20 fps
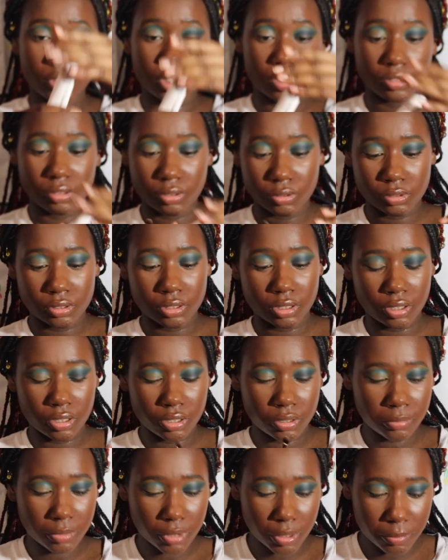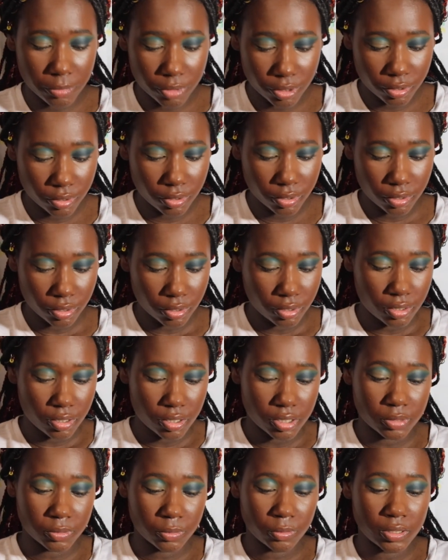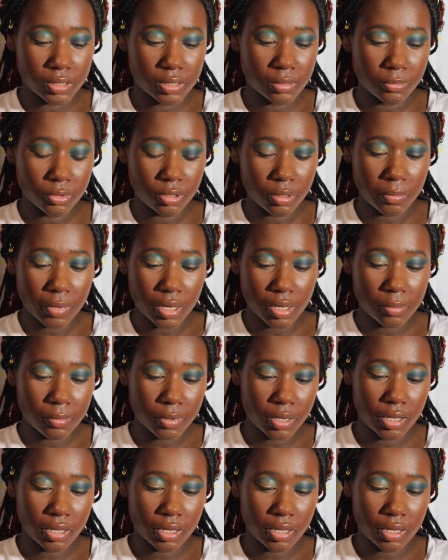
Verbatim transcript: this Ulta glitter primer, squeeze some on the back of my